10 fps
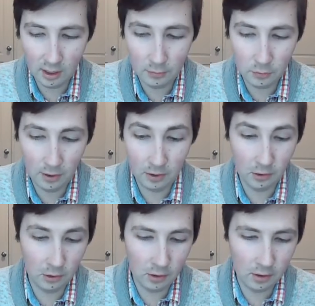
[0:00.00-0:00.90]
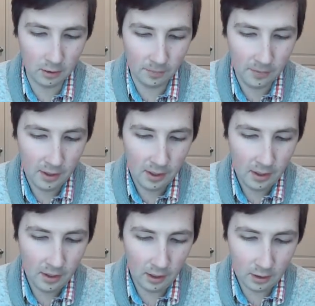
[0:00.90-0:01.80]
I was right all along.
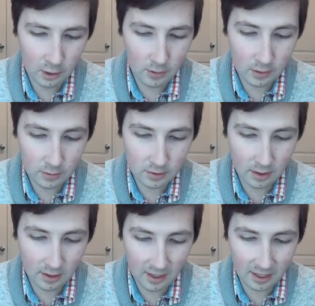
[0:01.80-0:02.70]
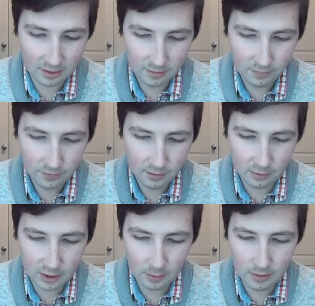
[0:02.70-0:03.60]
I know what you'd say to that.
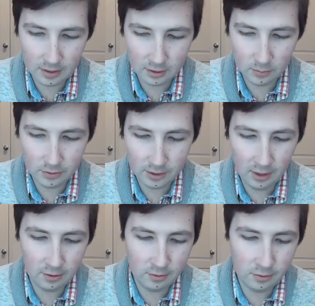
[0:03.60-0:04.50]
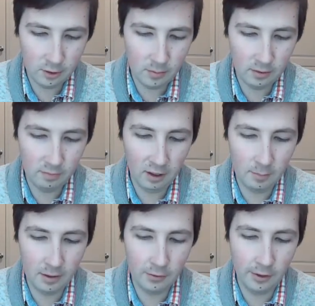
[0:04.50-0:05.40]
You'd tell me that someone's character shouldn't be defined
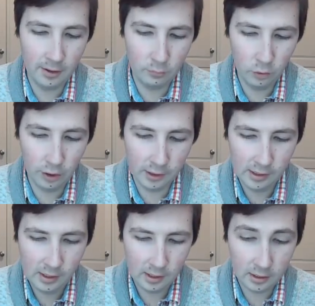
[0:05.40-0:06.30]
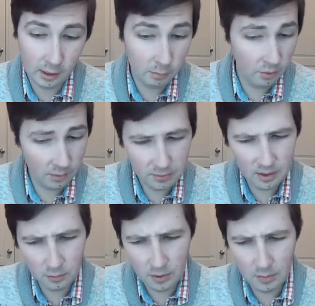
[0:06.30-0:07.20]
by their line of work. And I'd probably
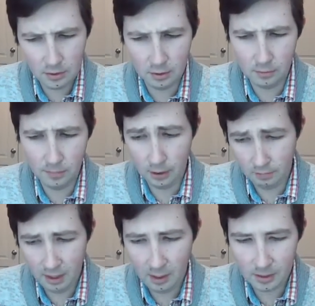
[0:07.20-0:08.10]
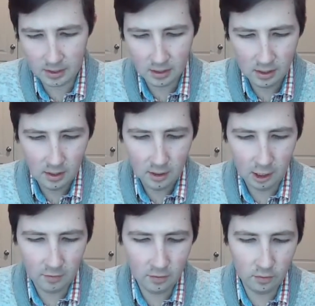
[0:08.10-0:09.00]
agree with you, out of habit,
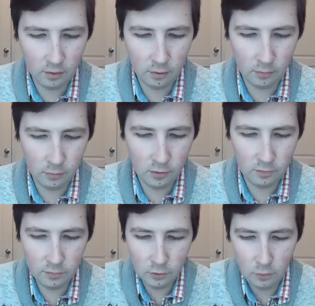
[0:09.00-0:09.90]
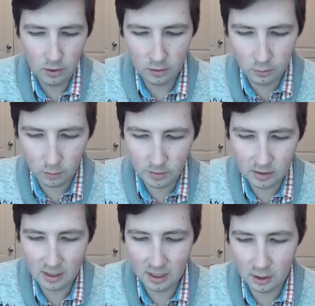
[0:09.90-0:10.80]
even though the proof of your words would be
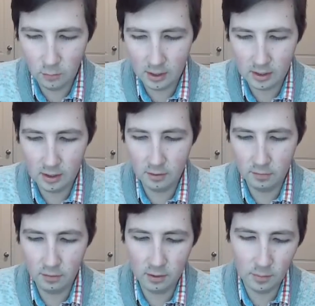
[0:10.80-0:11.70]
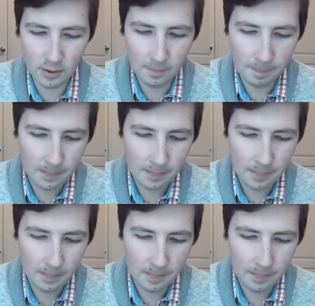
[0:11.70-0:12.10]
standing right there in front of me.